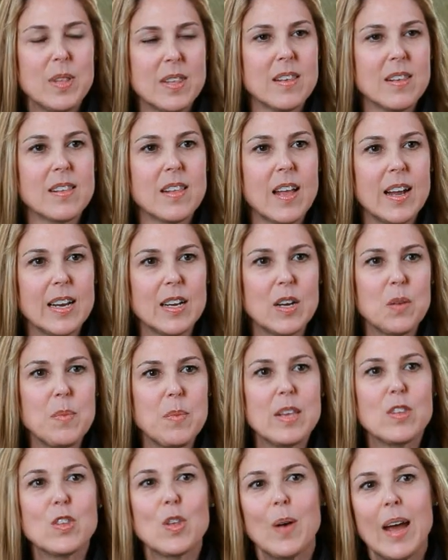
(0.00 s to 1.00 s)
what's exciting to
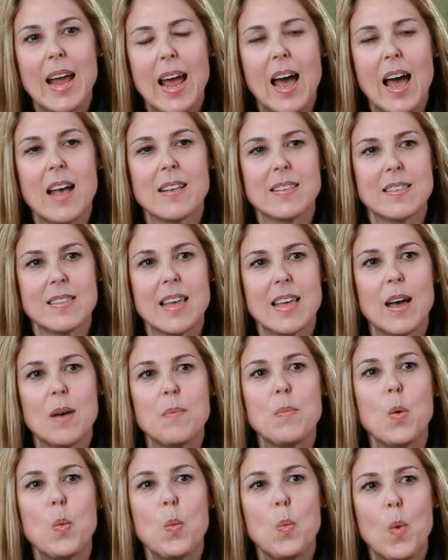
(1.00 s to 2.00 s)
me. So I asked
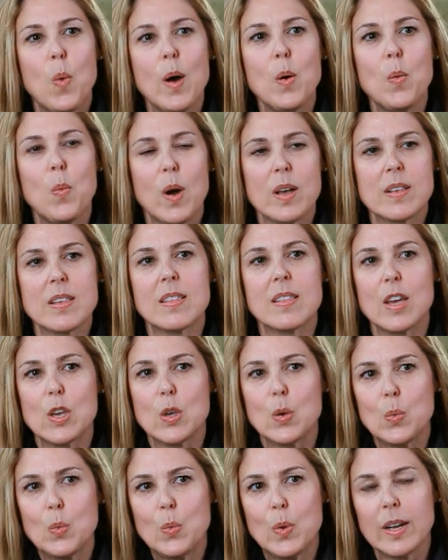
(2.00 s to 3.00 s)
them, what was it
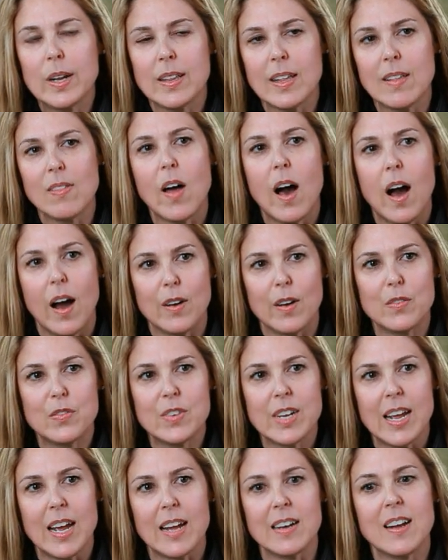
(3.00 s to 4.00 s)
that you really
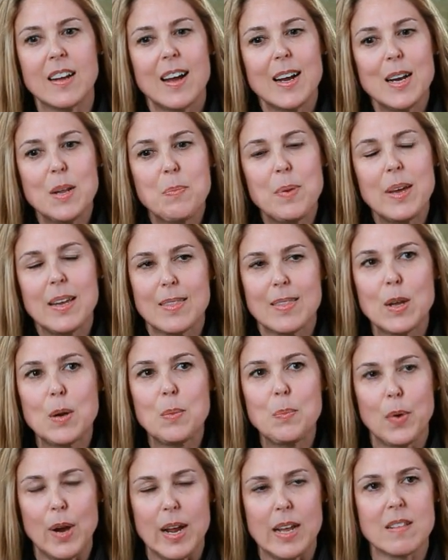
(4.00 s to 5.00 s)
loved? And kind of picked their
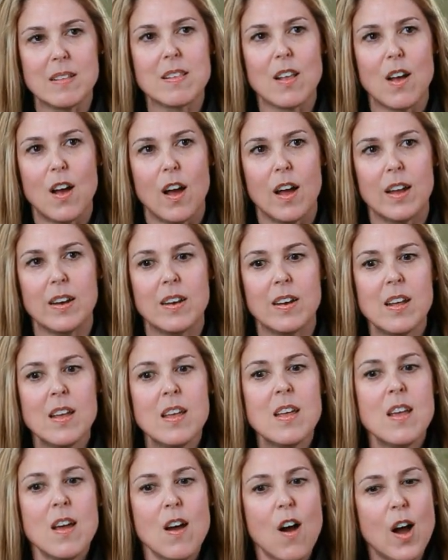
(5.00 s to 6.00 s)
brains on
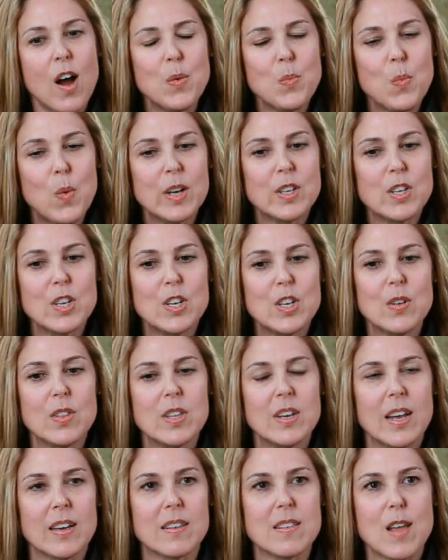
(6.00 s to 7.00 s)
what to do
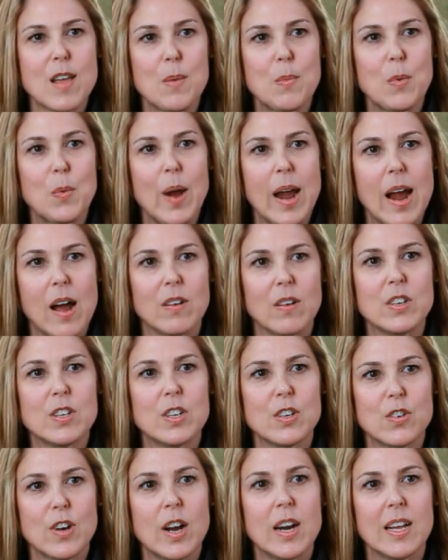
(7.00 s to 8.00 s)
the next time around
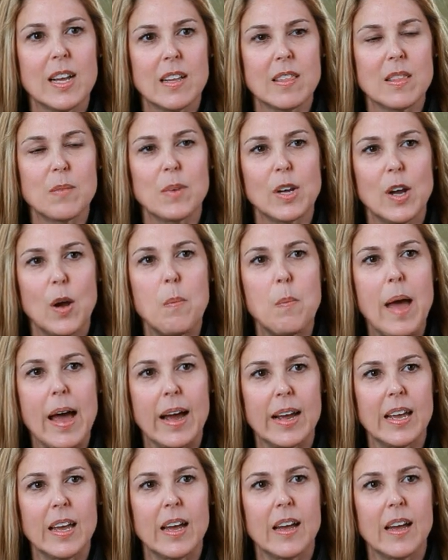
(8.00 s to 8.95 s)
to try to get them to go back